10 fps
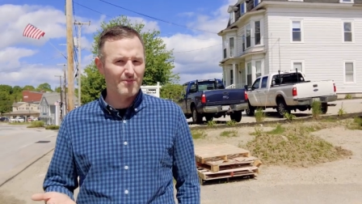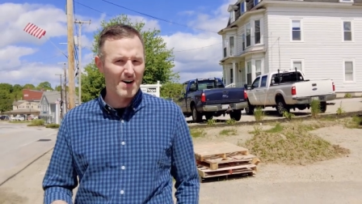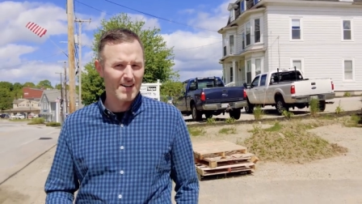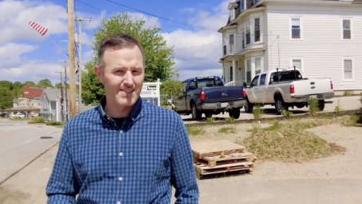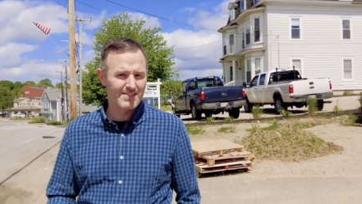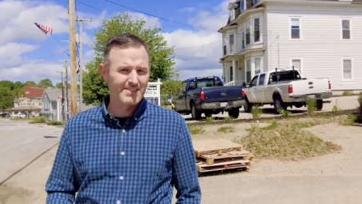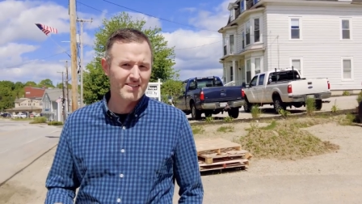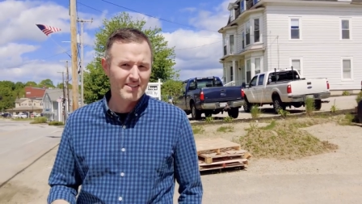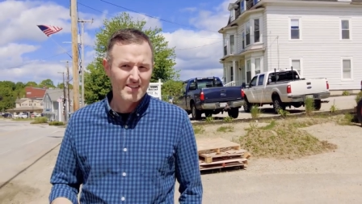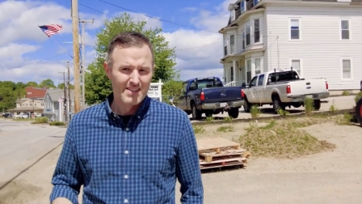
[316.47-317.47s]

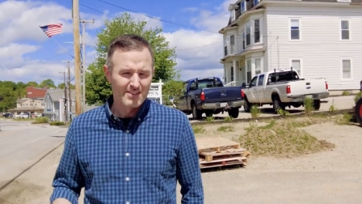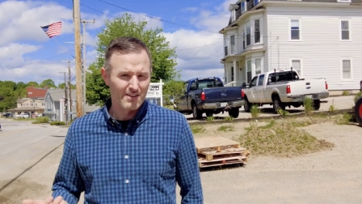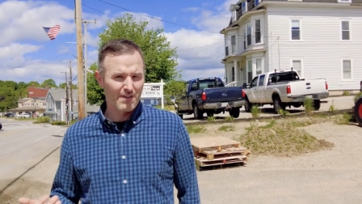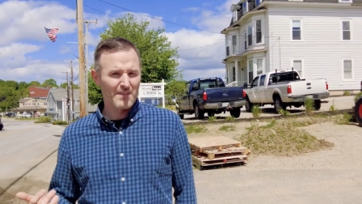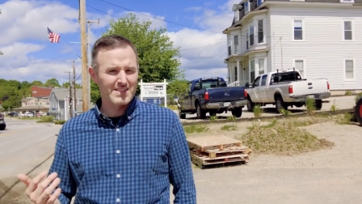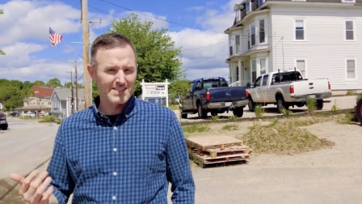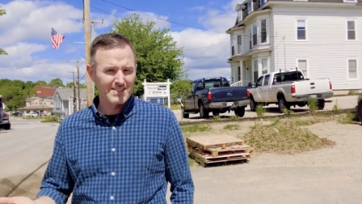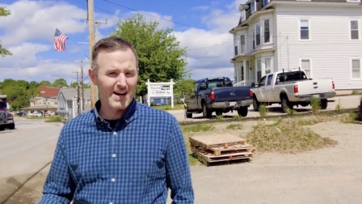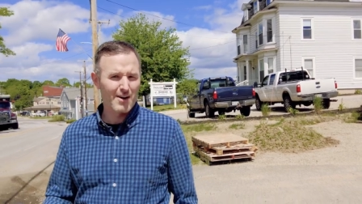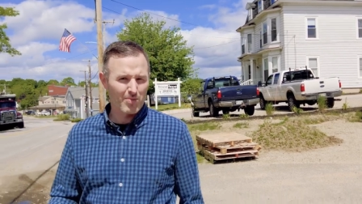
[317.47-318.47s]
funds to fund this
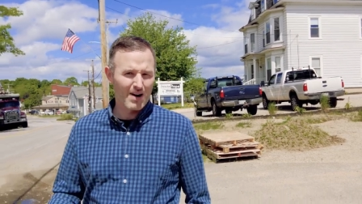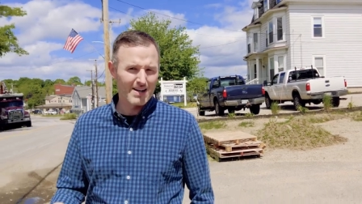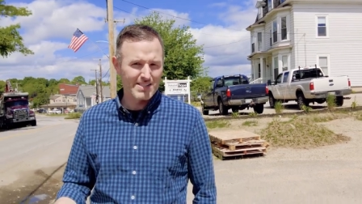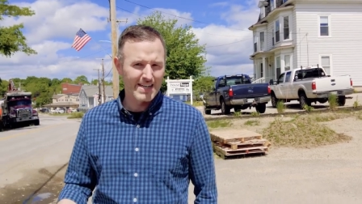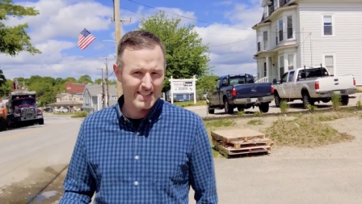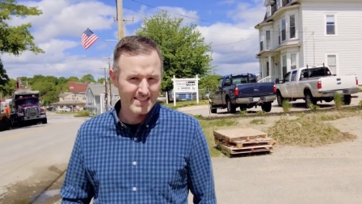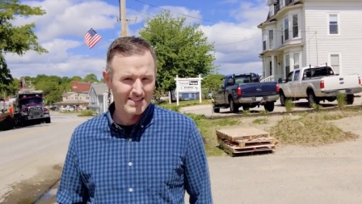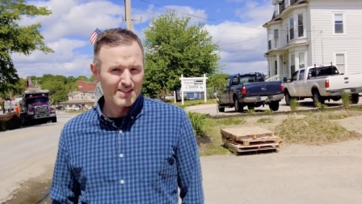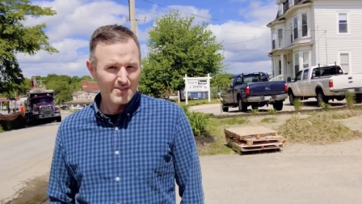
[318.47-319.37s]
entire project,